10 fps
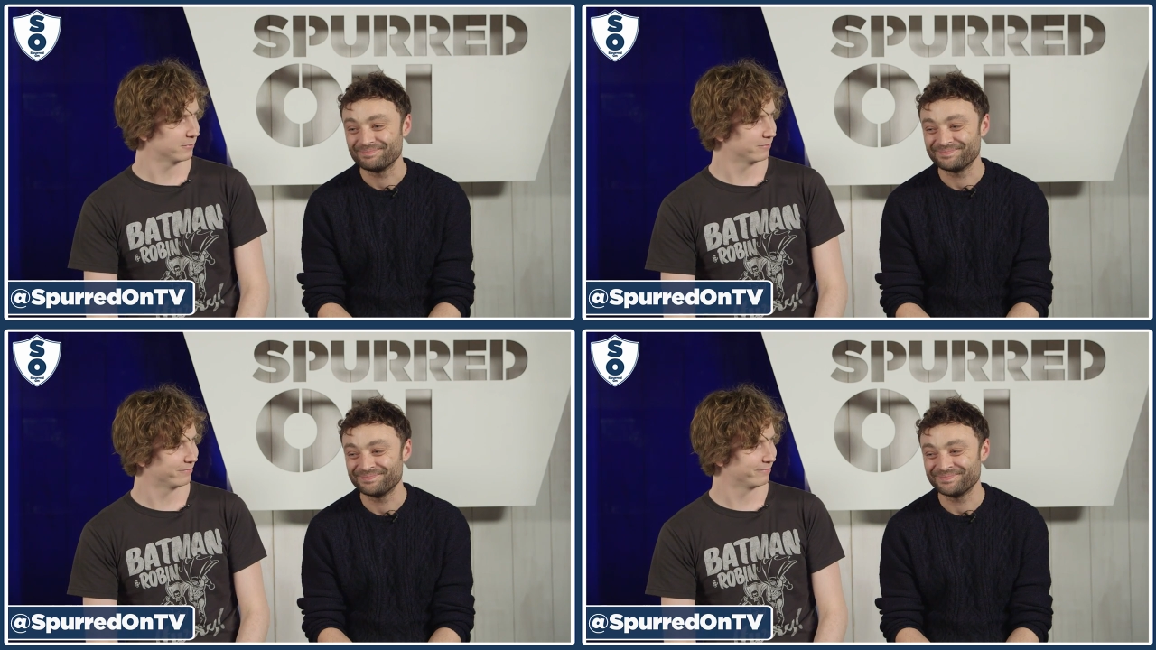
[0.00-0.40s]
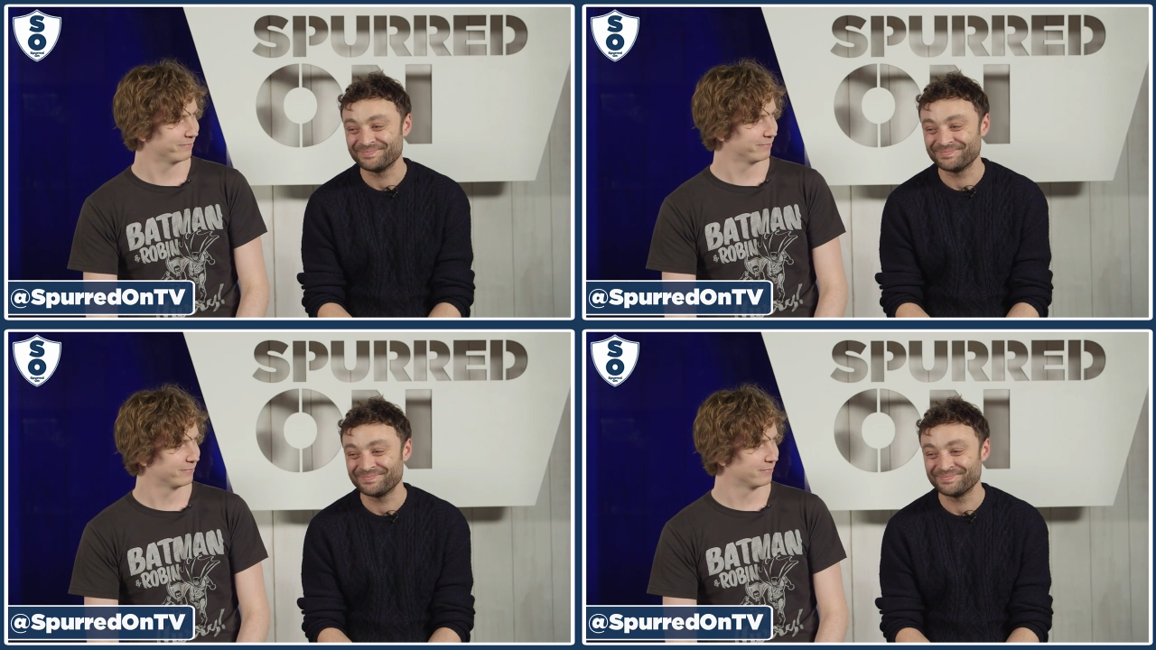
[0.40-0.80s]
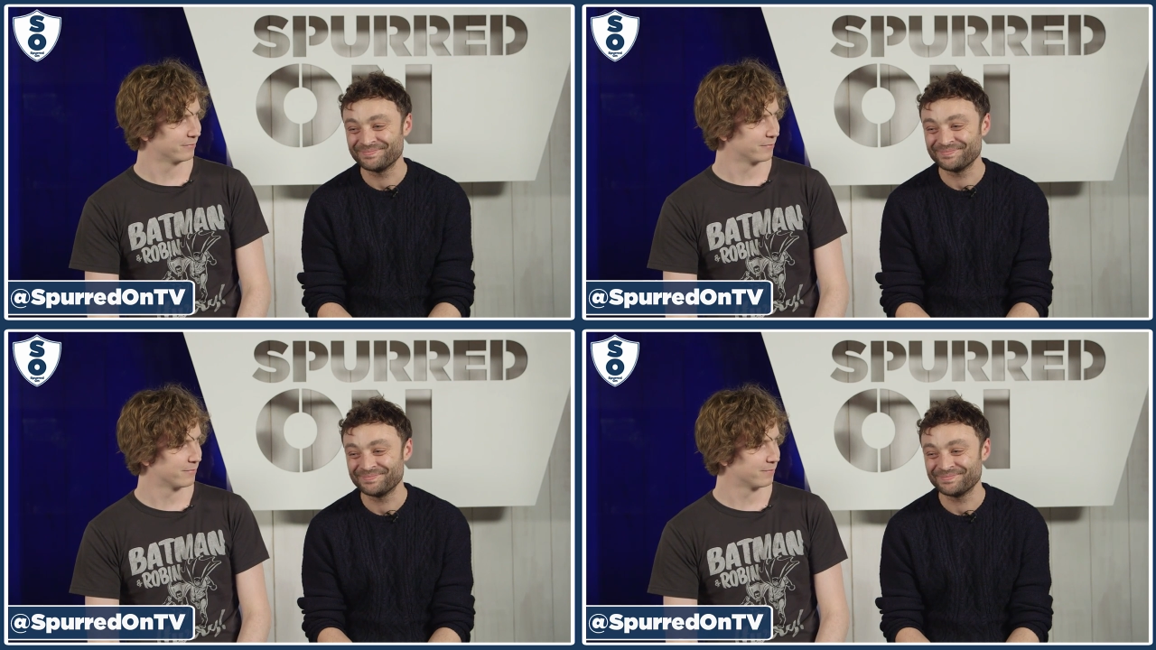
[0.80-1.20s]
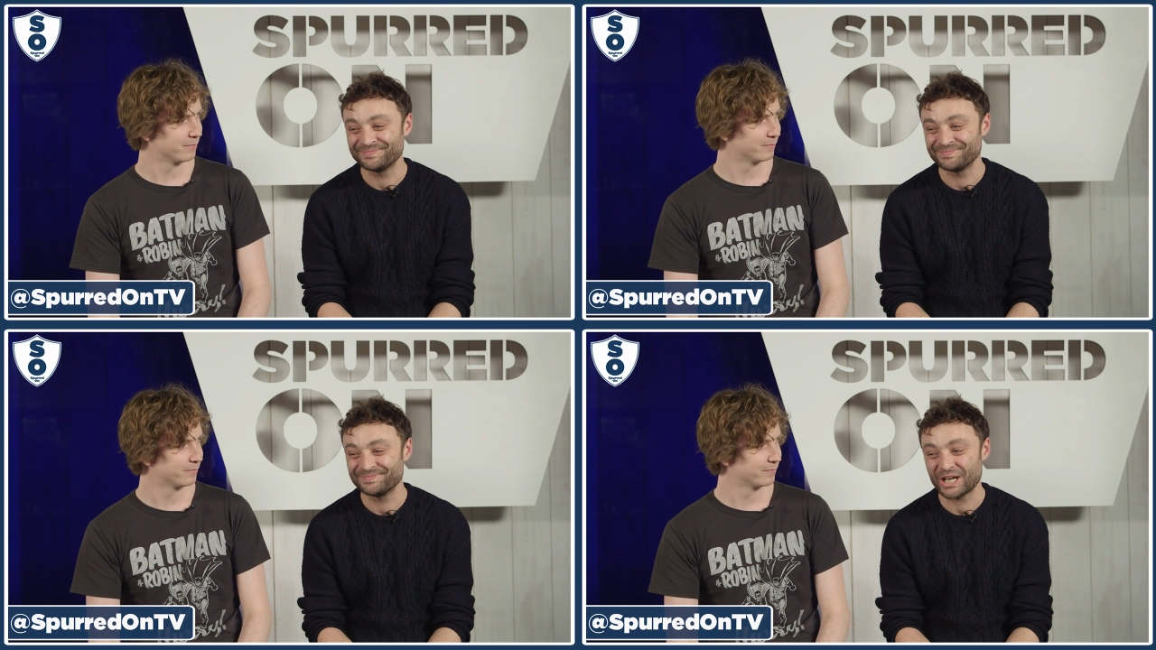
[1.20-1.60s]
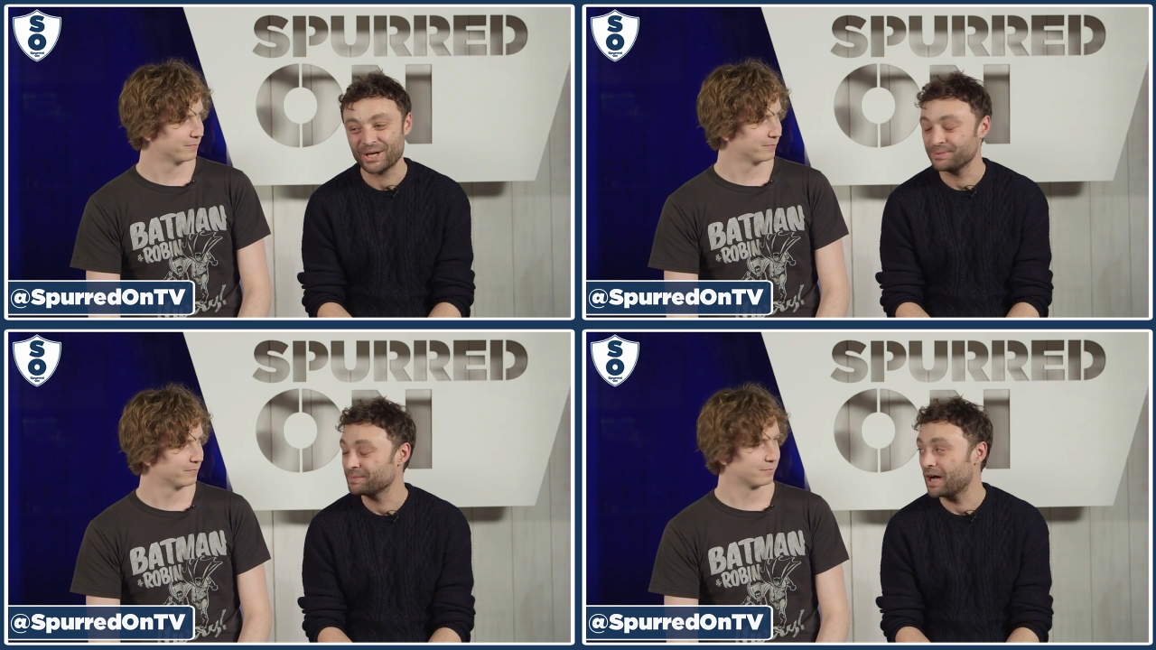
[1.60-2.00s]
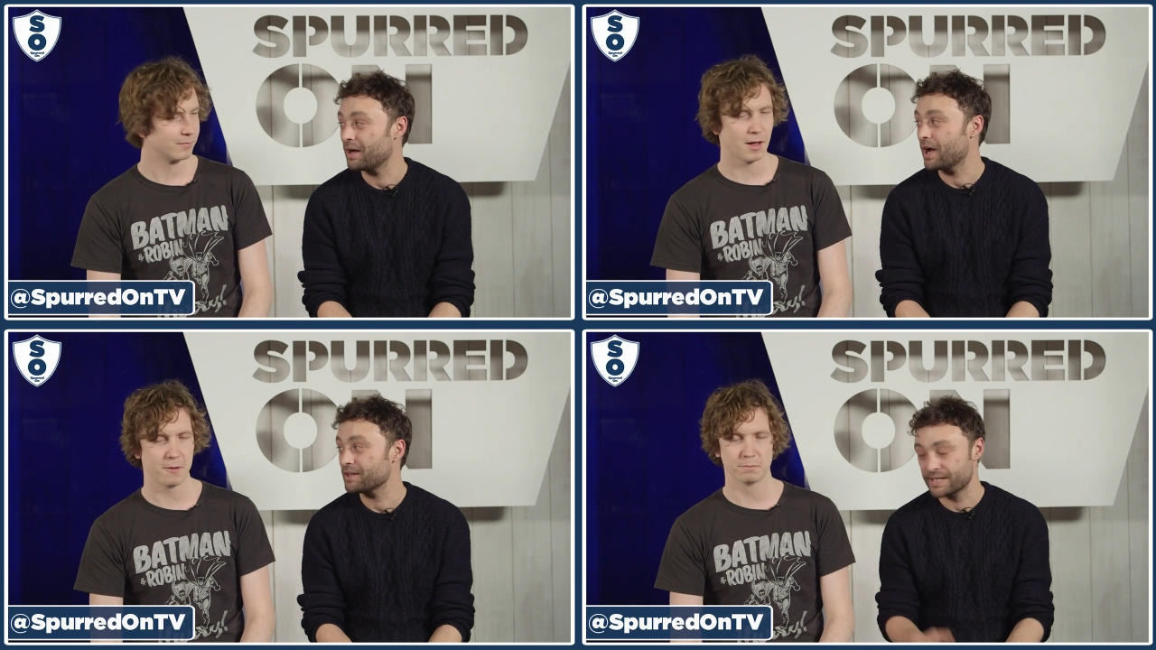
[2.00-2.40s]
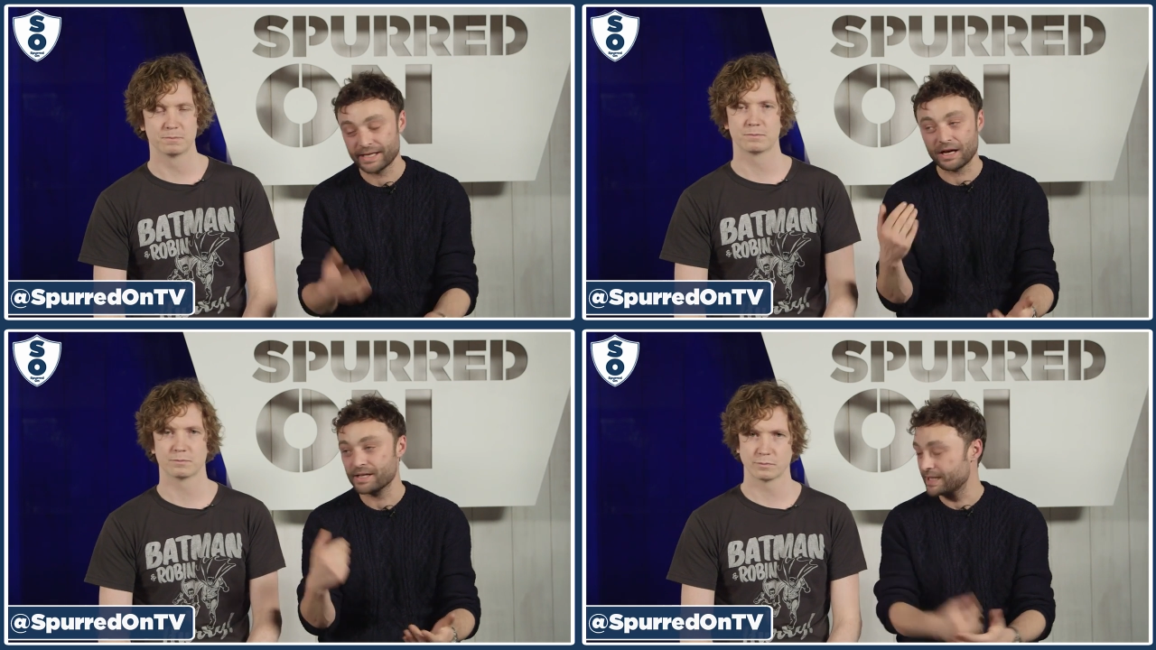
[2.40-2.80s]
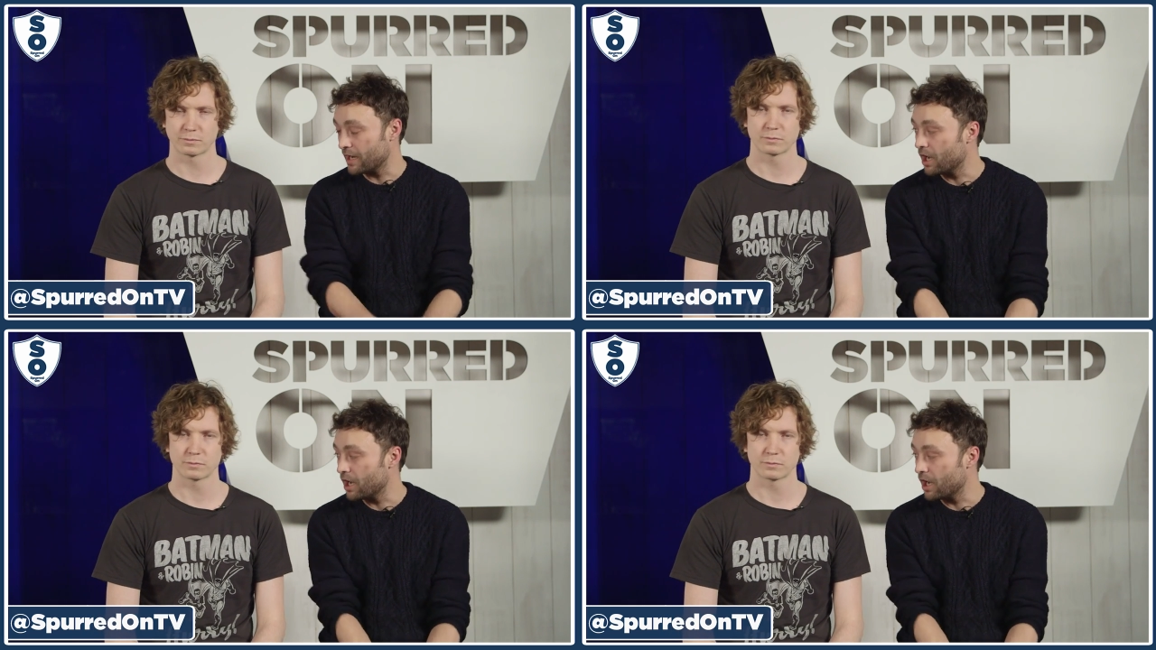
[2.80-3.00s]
Speaker 1: Mm, no. I, no. I, see. I see